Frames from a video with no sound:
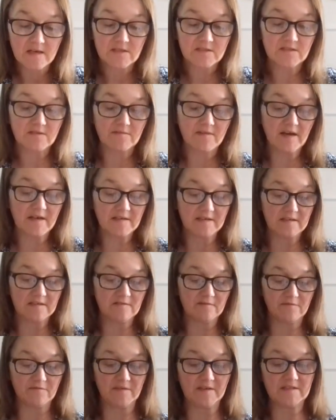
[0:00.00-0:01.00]
So that
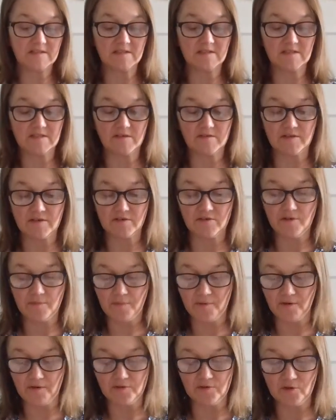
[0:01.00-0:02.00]
needed fixing, so they're going to
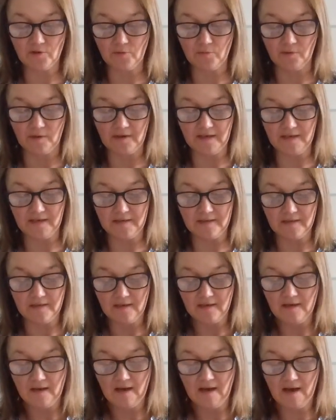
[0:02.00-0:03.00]
put a new one in.
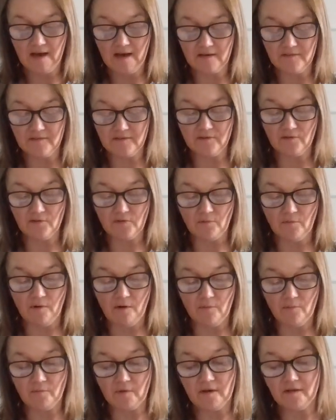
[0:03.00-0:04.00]
And the other
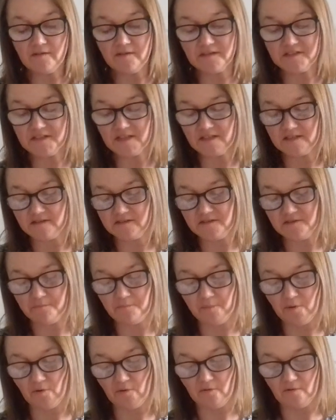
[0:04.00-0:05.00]
one, where they said they'd
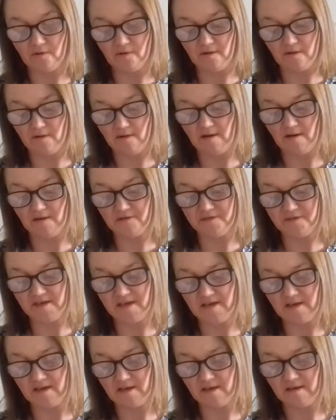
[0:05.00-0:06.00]
put, I
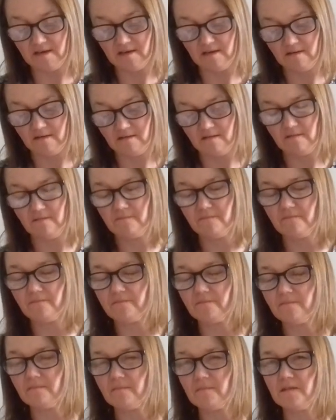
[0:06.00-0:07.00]
think,
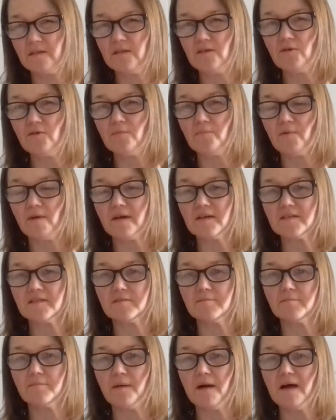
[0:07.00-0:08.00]
new brakes
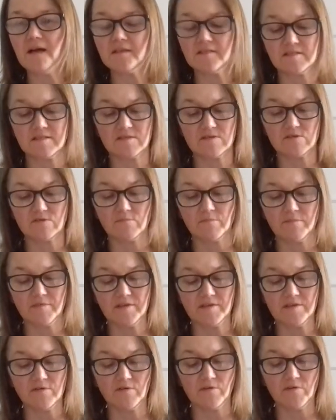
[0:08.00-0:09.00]
and pads or
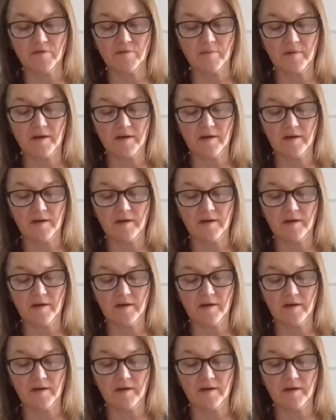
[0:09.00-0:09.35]
something, or they